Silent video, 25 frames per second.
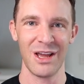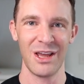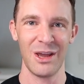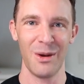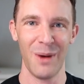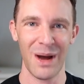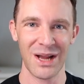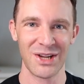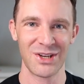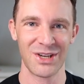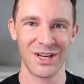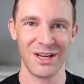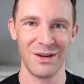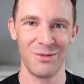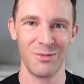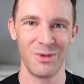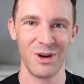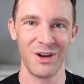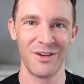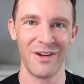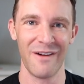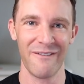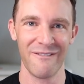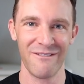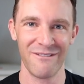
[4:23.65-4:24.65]
you actually
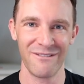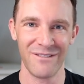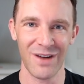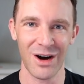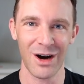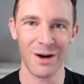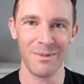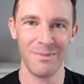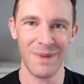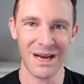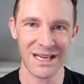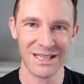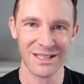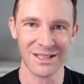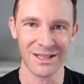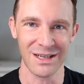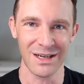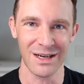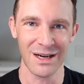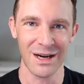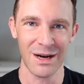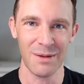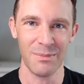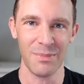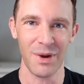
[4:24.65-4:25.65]
will have done far
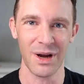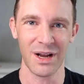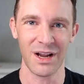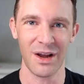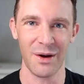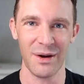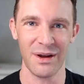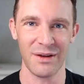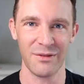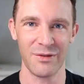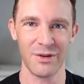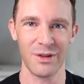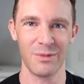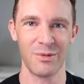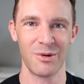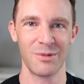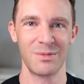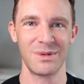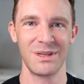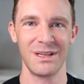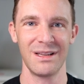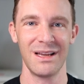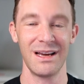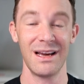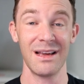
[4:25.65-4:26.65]
better by going for the
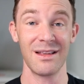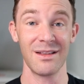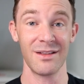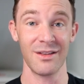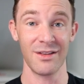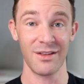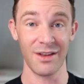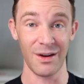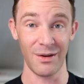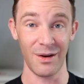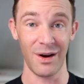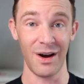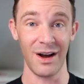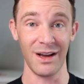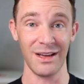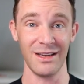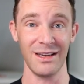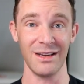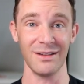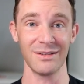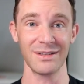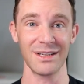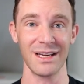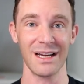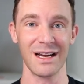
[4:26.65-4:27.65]
property that isn't so high
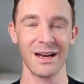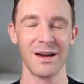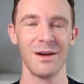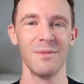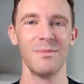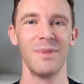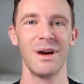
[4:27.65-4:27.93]
yielding,